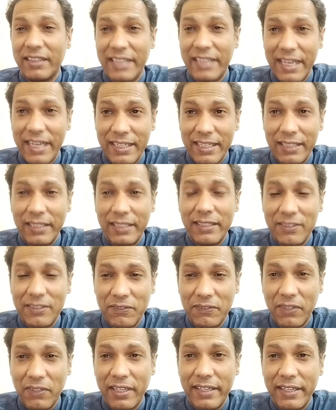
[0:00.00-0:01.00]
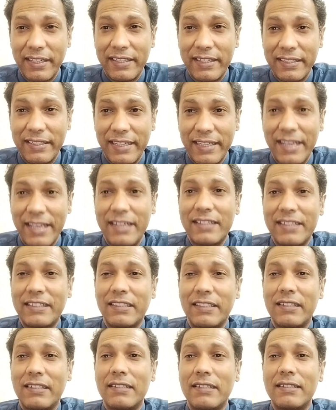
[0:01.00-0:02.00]
That is why
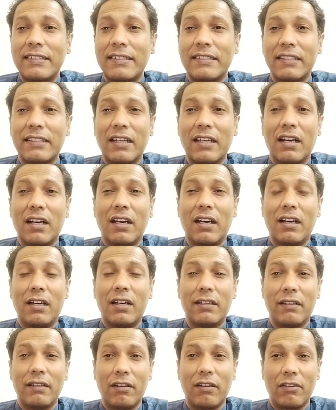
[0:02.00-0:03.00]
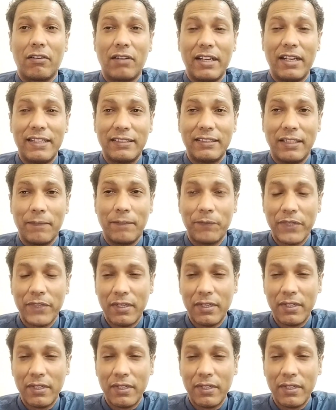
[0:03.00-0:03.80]
tensions are rising.